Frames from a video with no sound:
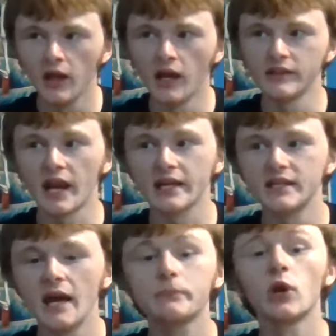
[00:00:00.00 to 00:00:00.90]
And then I
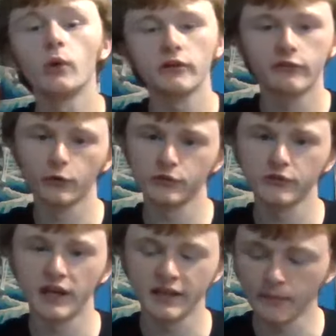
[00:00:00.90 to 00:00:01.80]
kept going
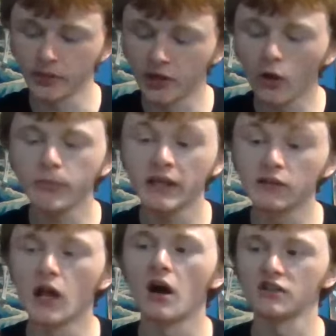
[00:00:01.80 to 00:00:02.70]
further. I kept like, oh, he
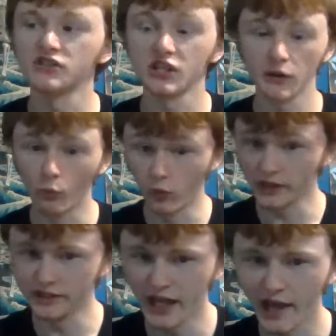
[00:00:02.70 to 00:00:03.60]
lost,
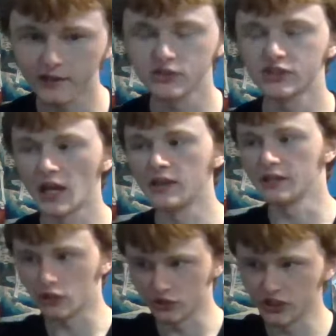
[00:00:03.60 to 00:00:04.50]
what next? And then
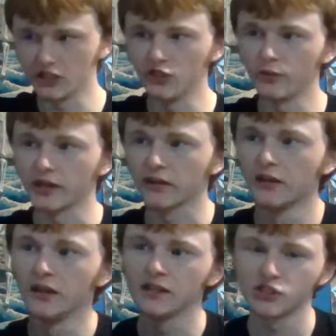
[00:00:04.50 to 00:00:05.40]
continuing.
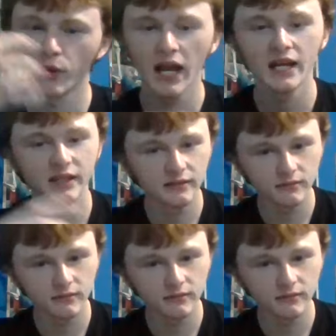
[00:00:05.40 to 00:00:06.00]
So I had to